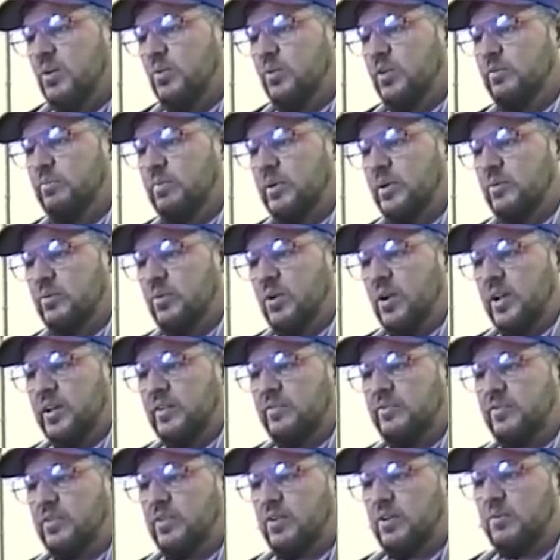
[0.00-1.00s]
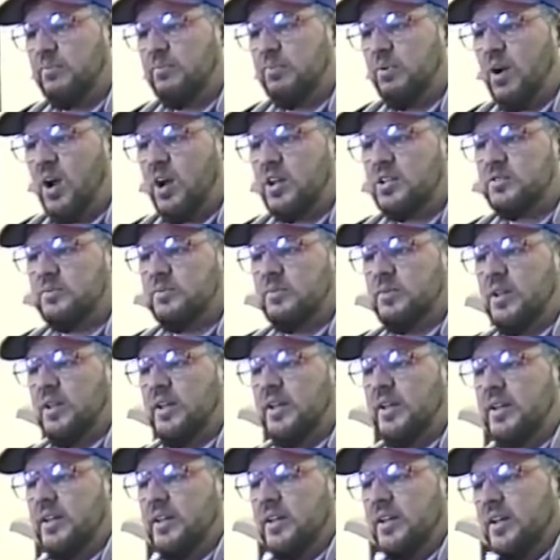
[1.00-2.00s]
We've been running for
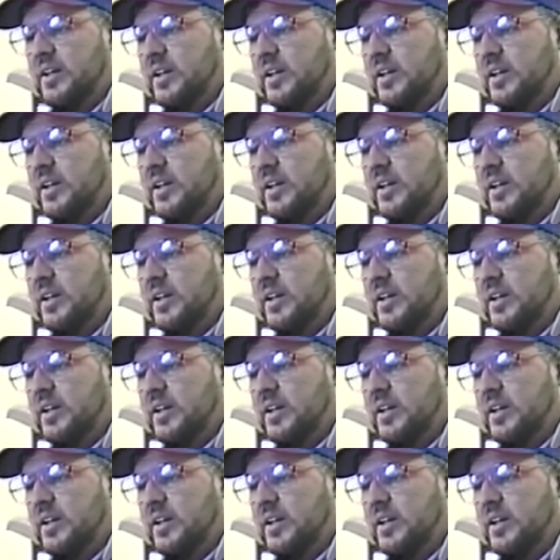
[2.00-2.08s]
approximately